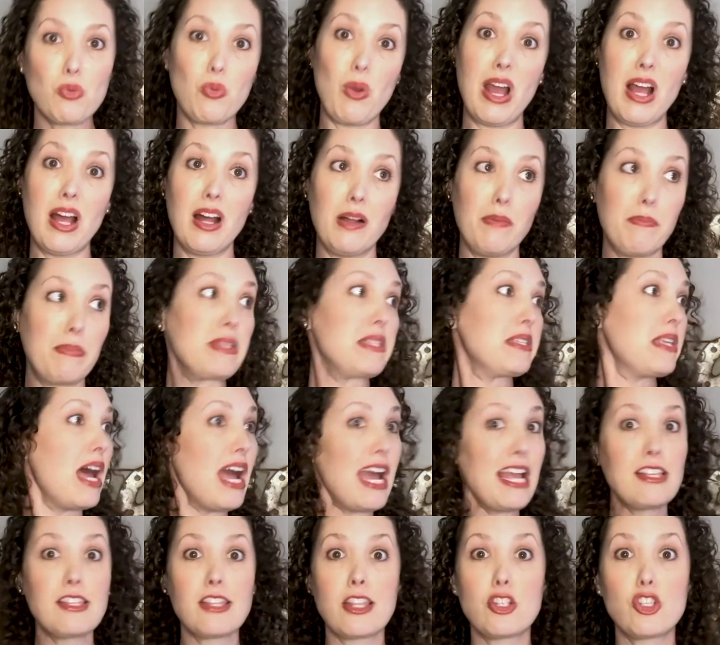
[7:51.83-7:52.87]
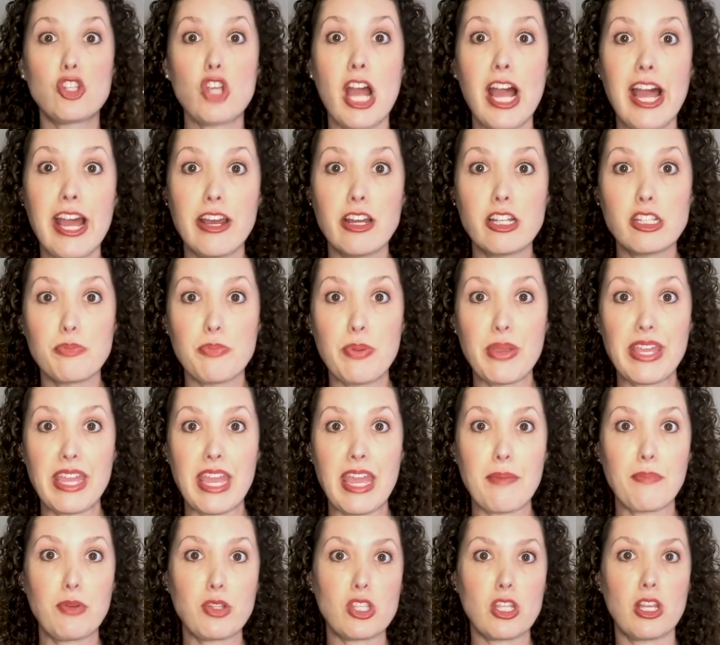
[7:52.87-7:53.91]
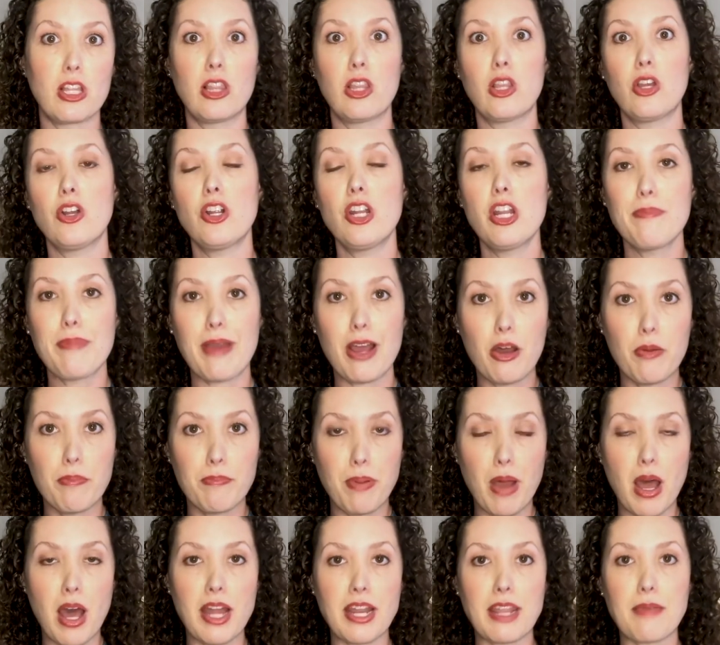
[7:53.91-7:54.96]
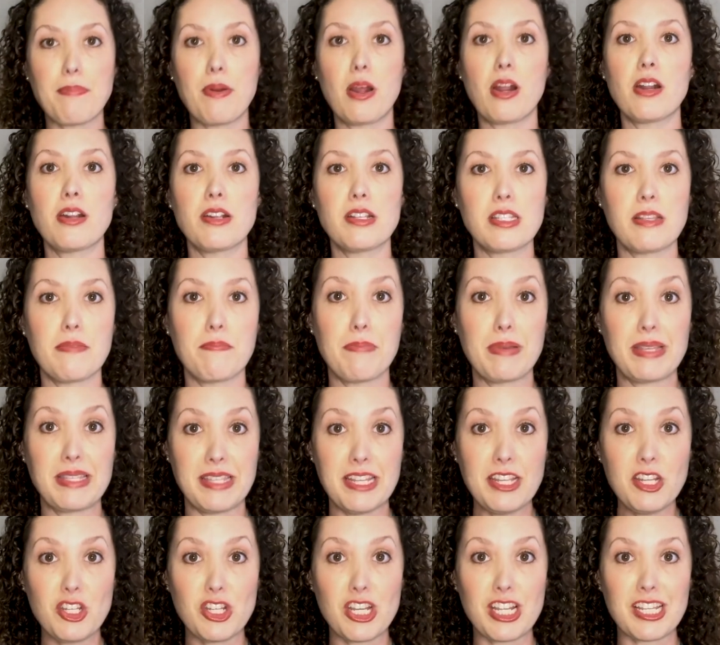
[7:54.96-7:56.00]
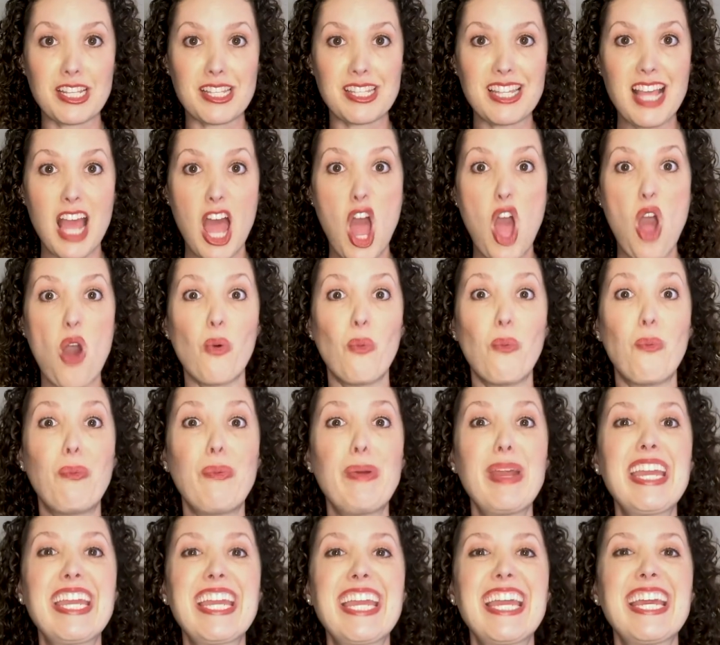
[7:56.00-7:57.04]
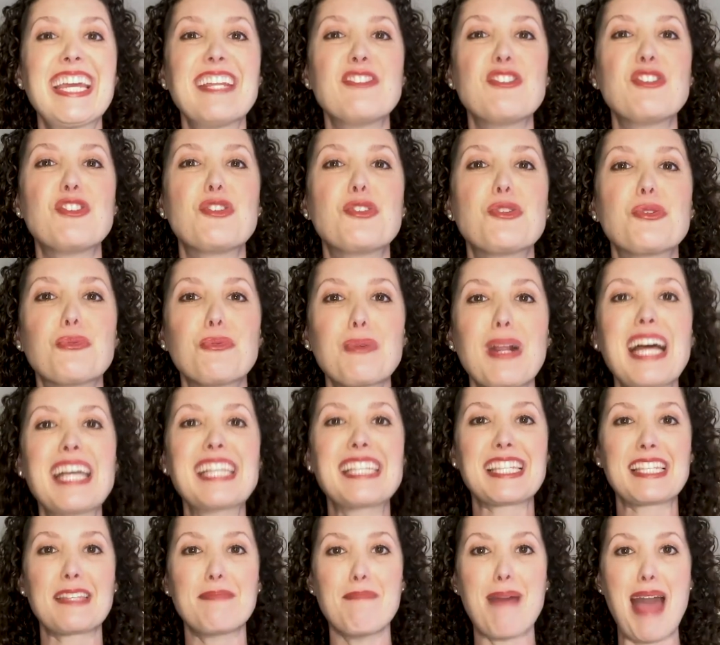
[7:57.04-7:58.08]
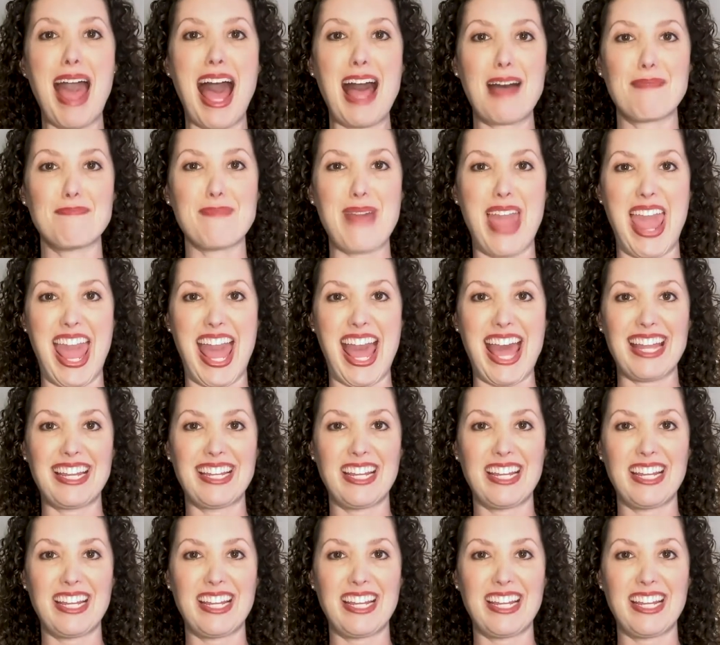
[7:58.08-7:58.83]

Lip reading: Well, besides the child being able to learn about body parts and positions, we can dress Matman.